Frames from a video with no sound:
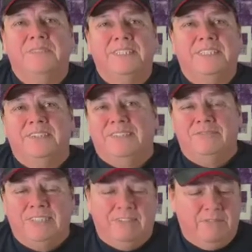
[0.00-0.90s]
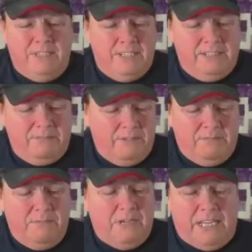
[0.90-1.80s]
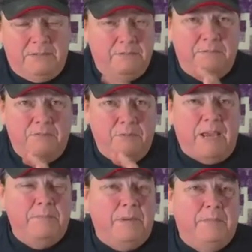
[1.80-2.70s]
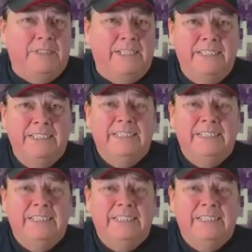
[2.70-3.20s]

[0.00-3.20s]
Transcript: You know, we we didn't we had to remind people that,